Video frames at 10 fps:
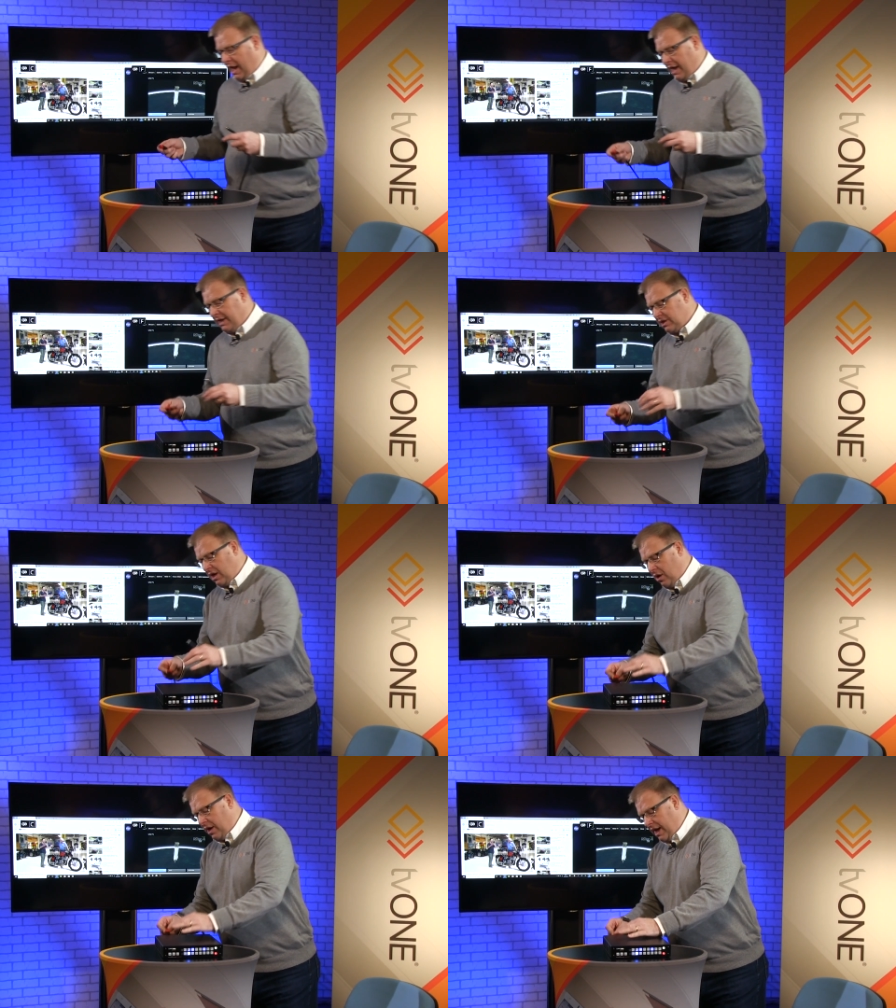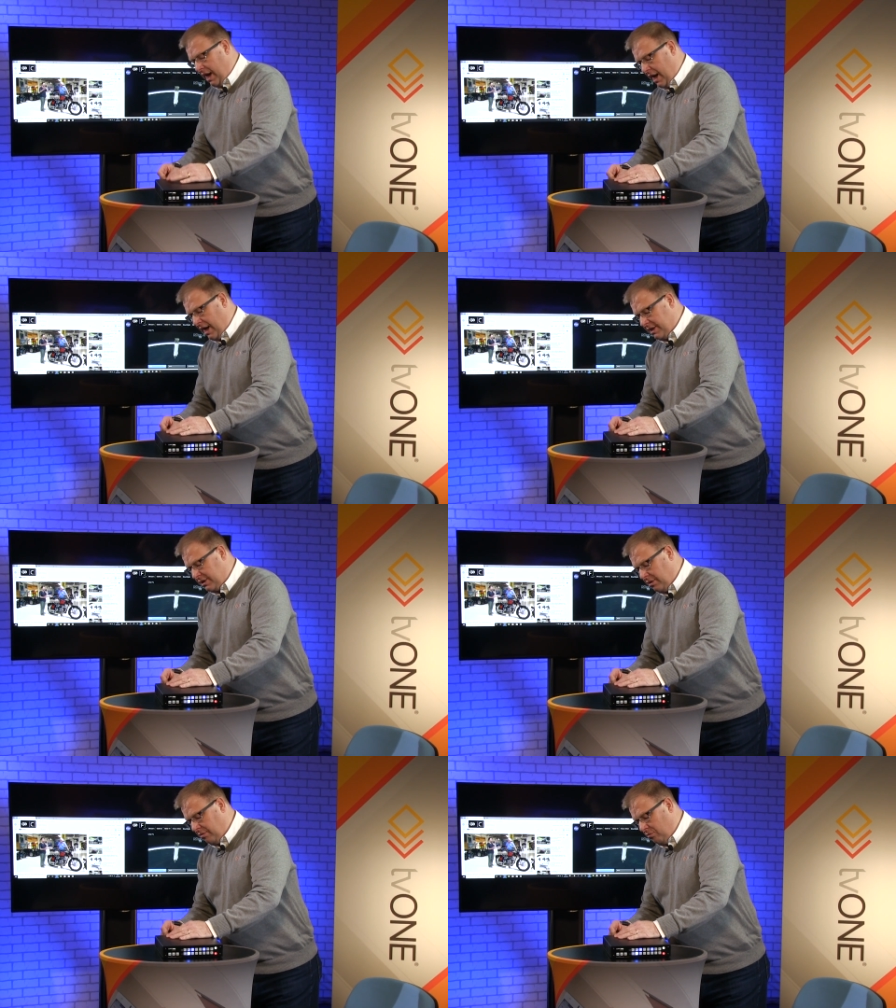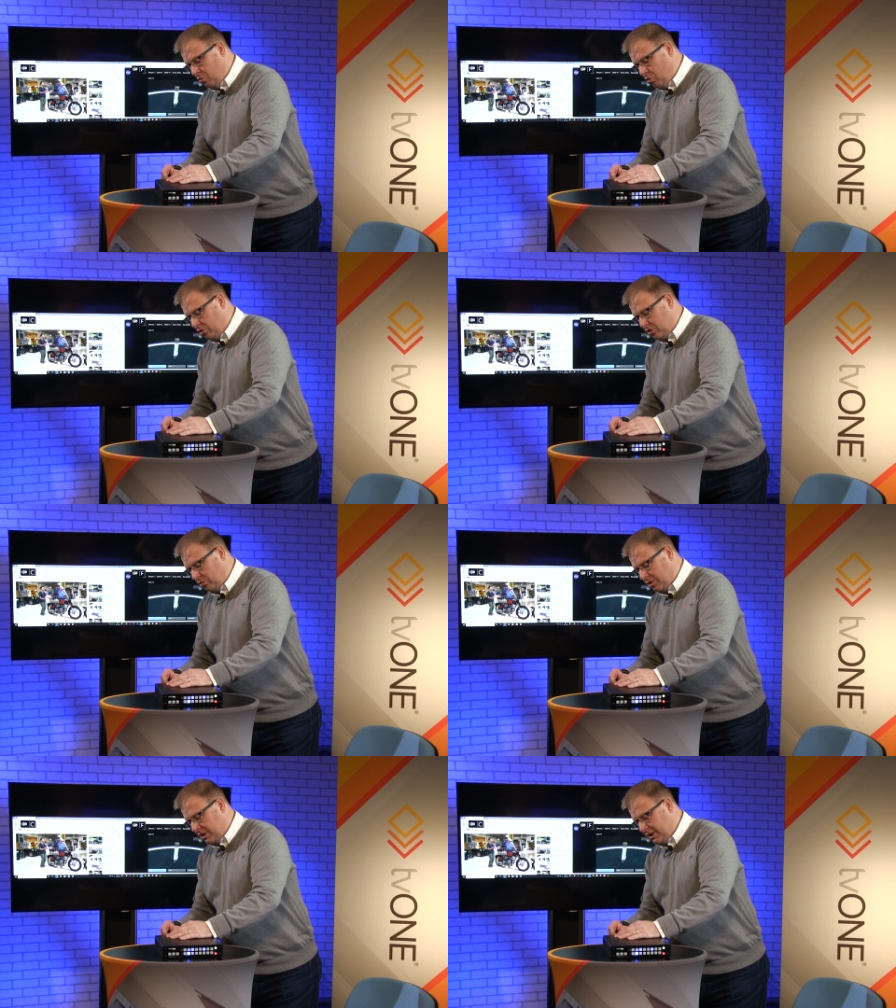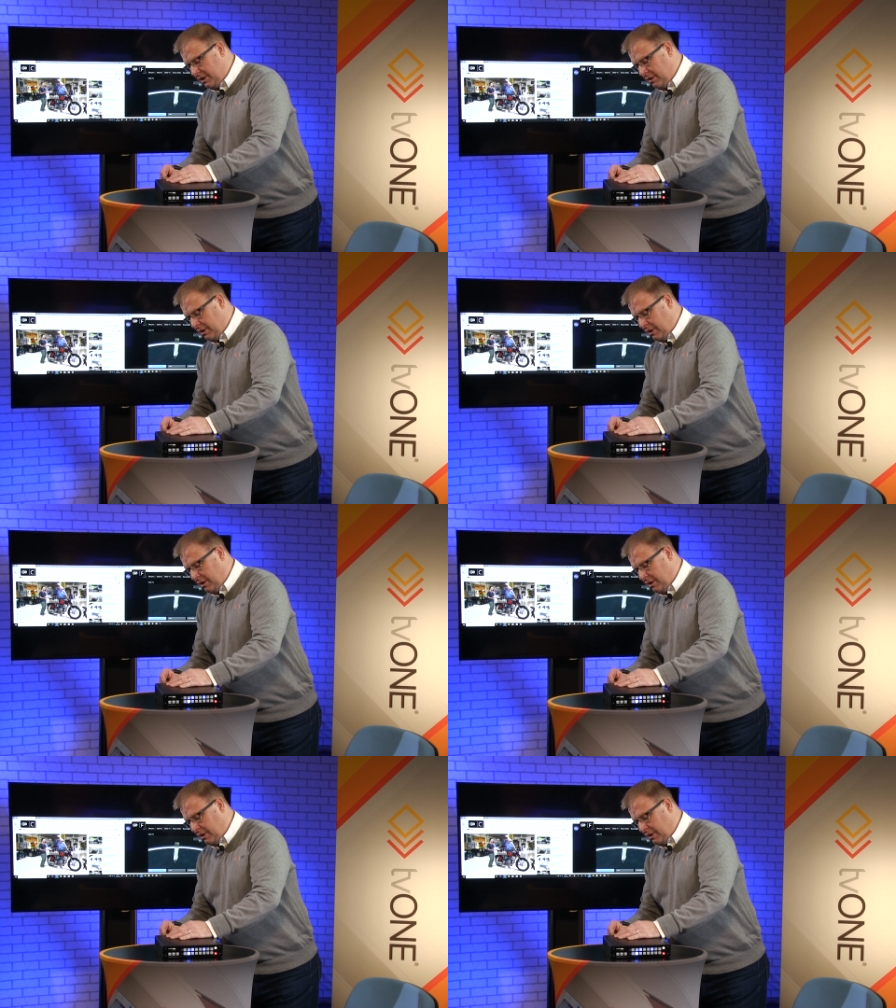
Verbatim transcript: As I add more sources,